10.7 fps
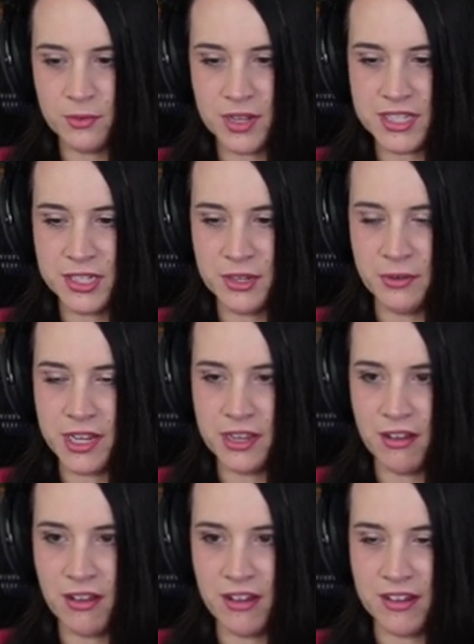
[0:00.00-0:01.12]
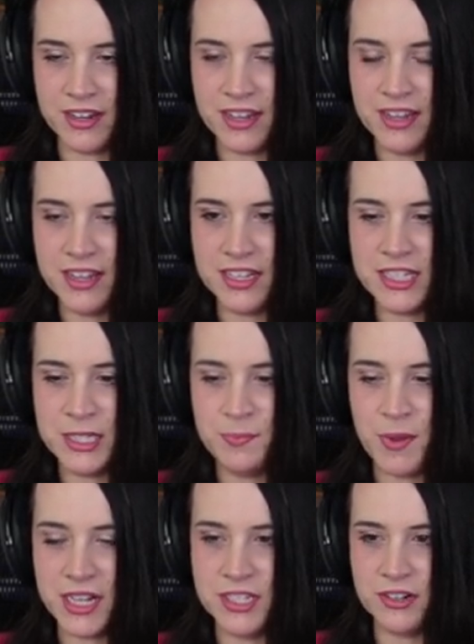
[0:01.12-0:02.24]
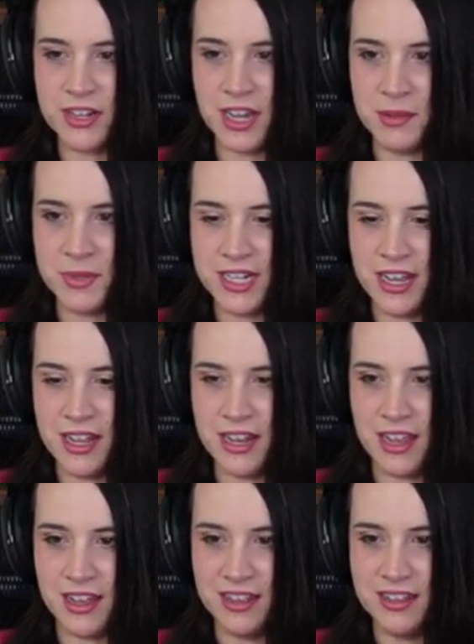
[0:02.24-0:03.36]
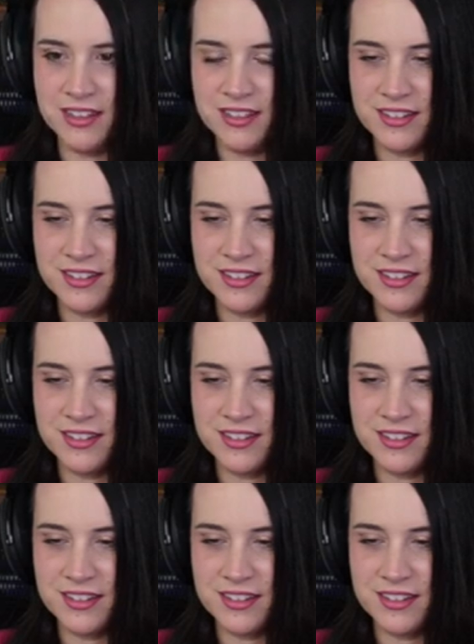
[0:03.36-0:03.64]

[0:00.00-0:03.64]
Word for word: What's going on? Inspector Cabanela!